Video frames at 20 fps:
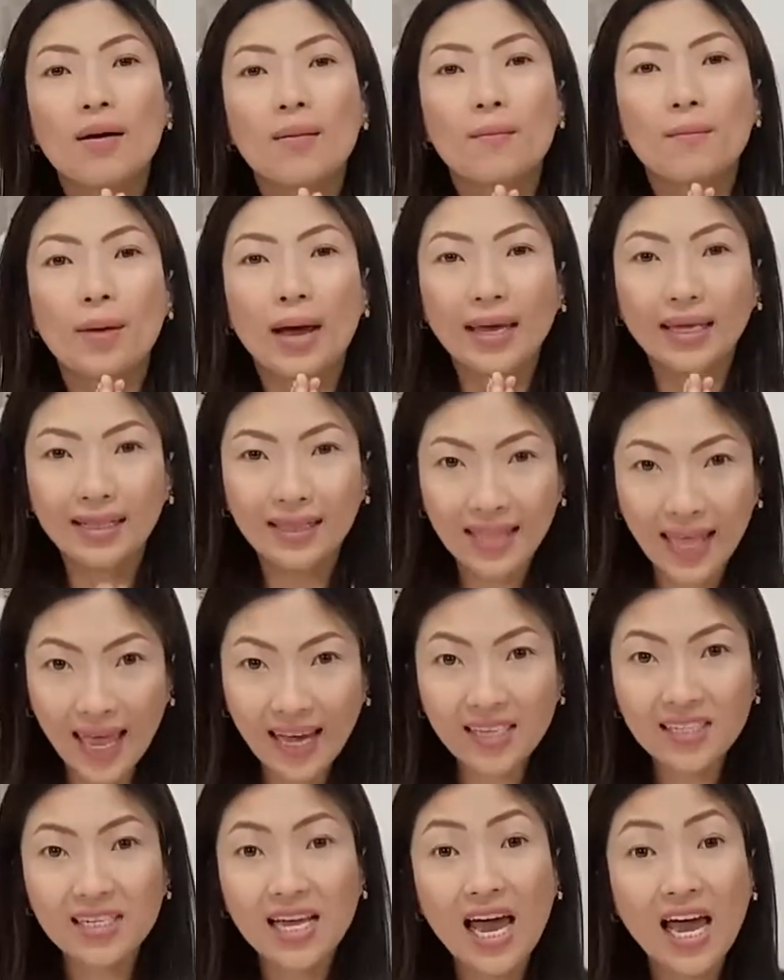my
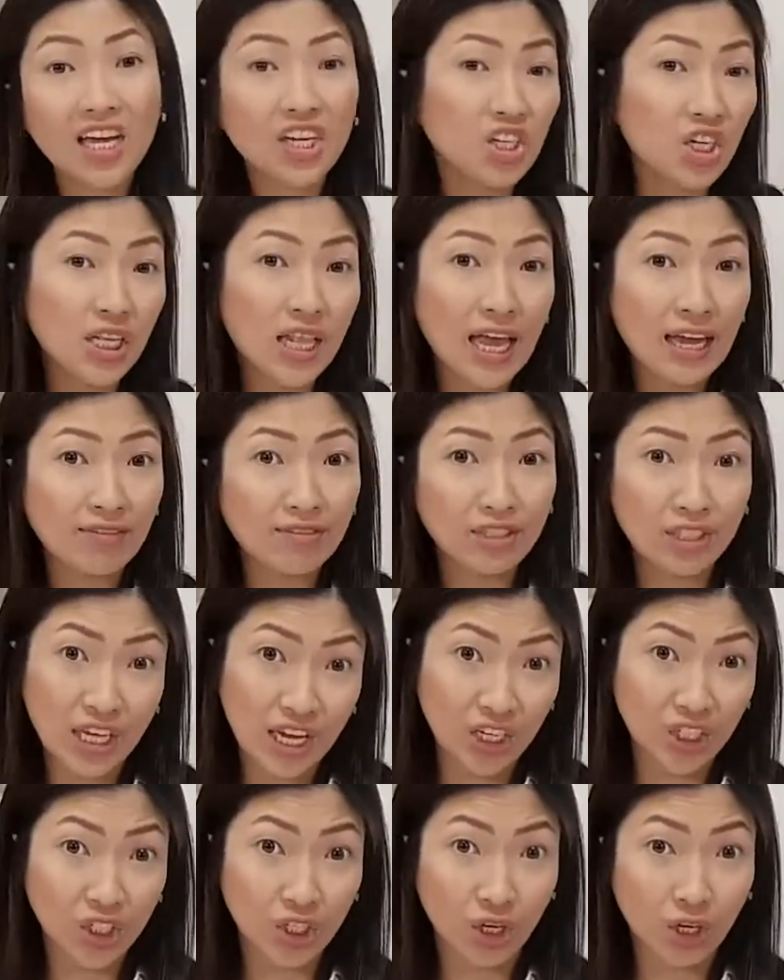next IG live
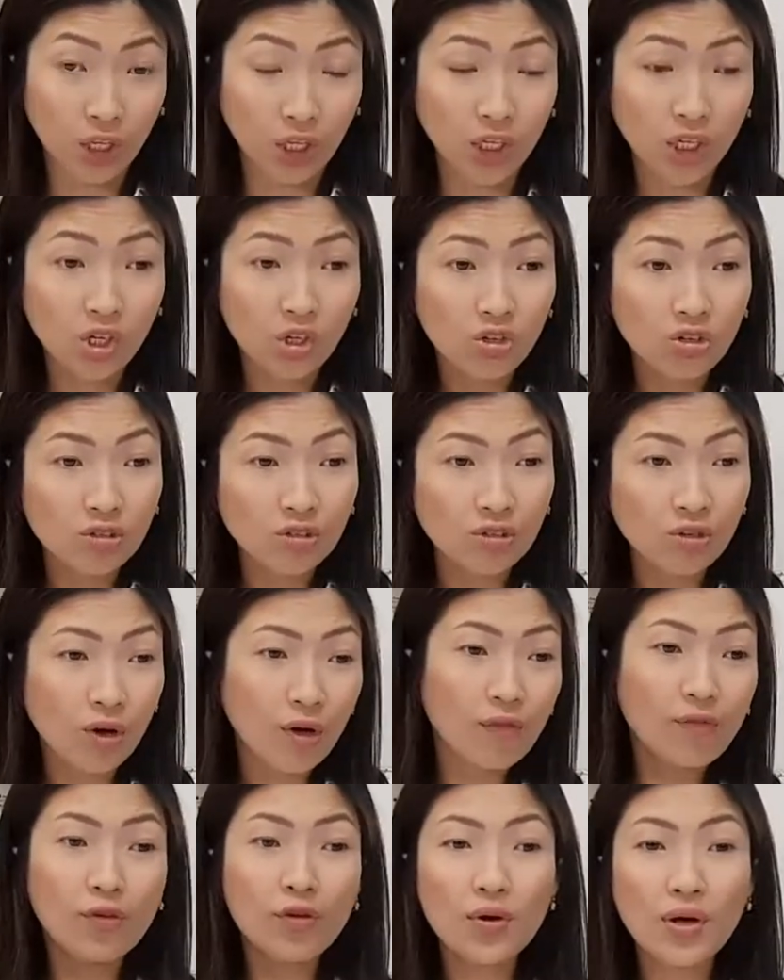session. So
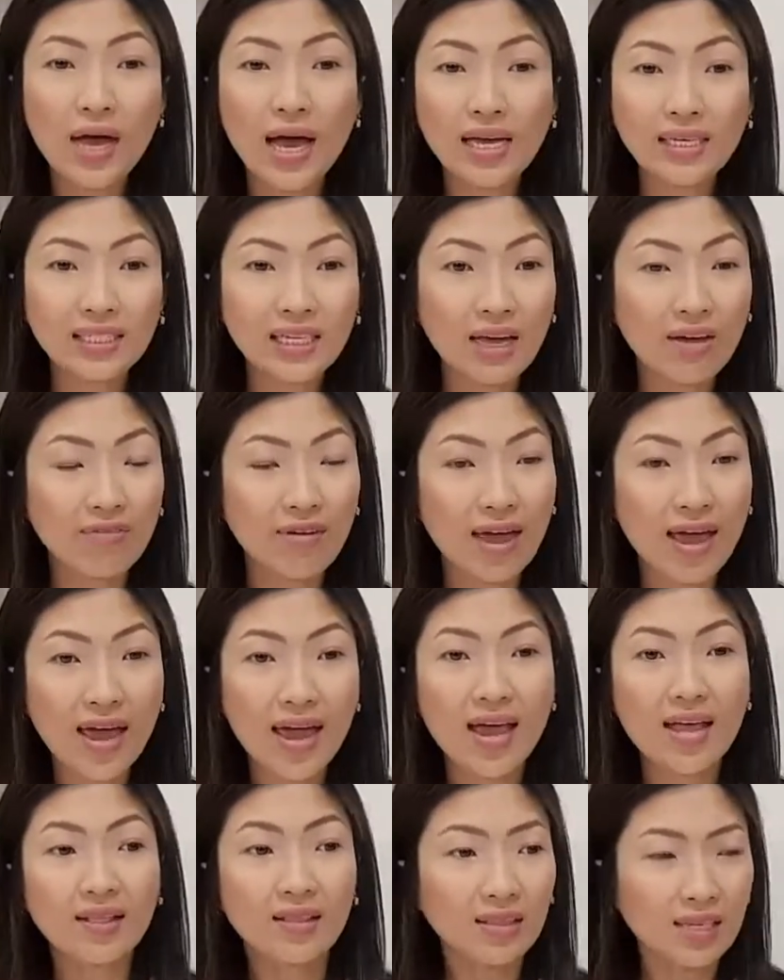if you guys have
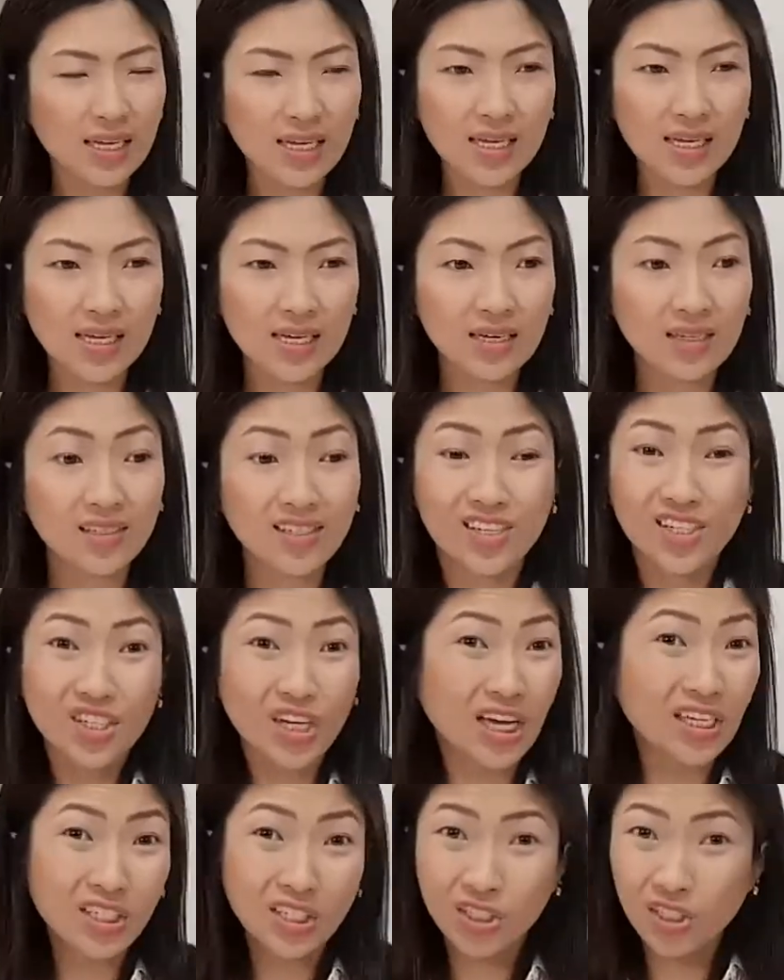any
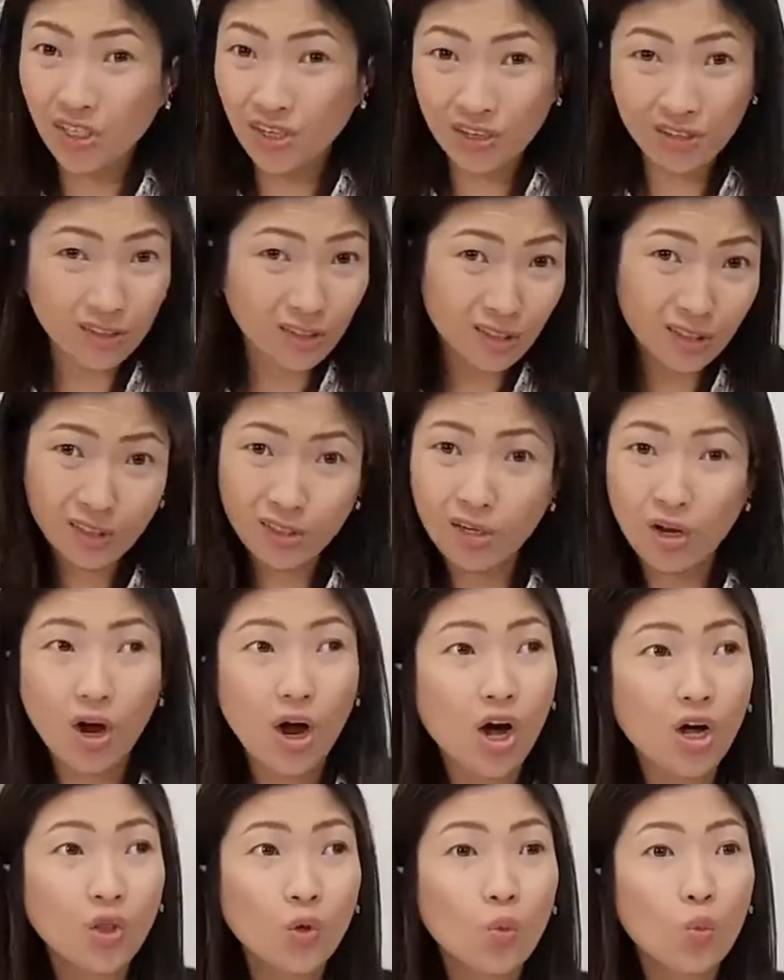suggestions
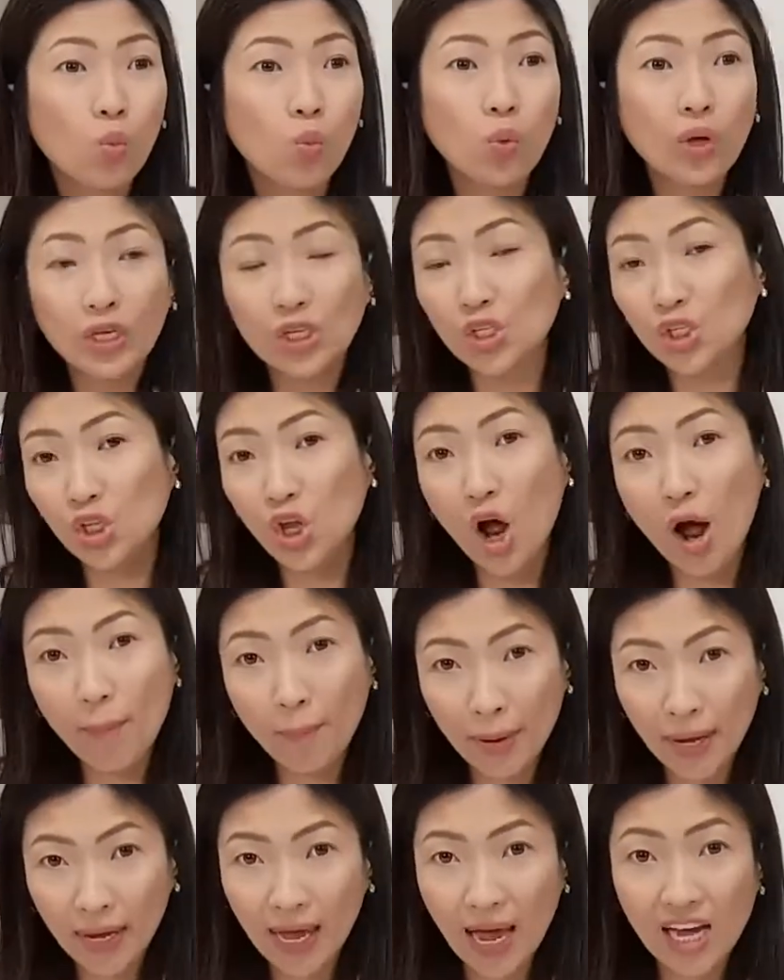on which
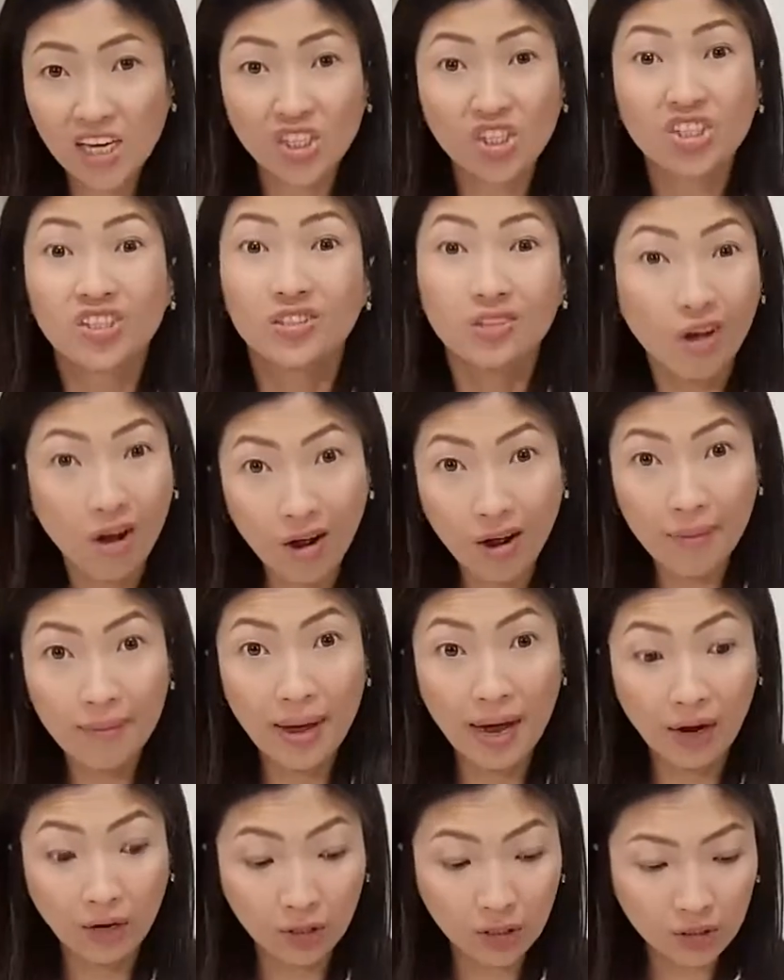topic I should talk
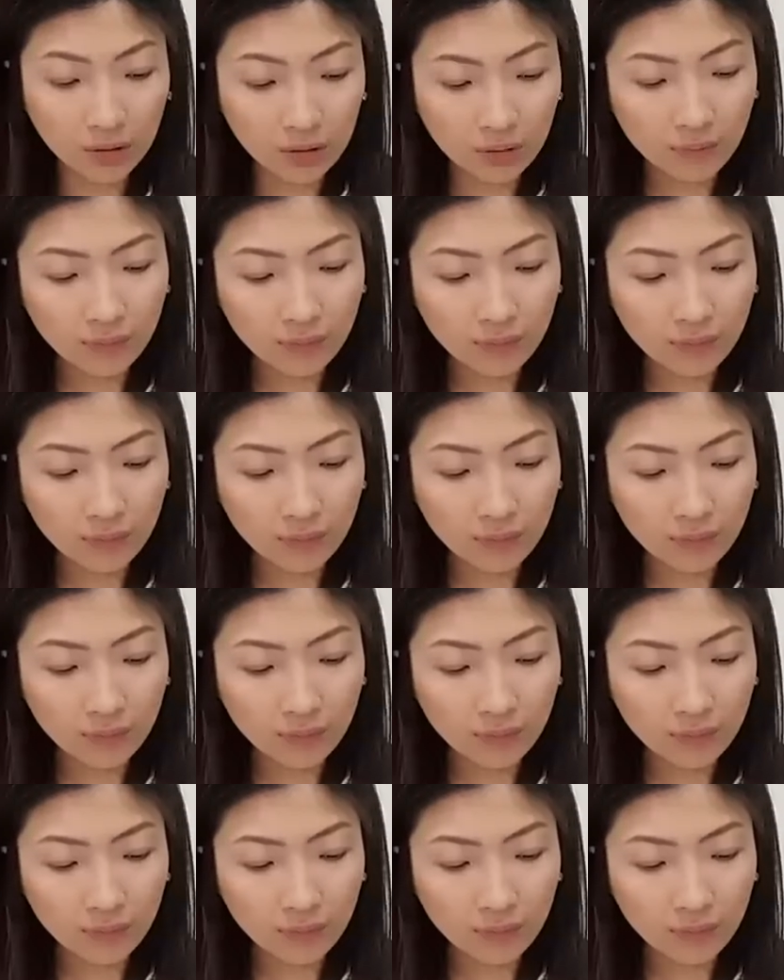about,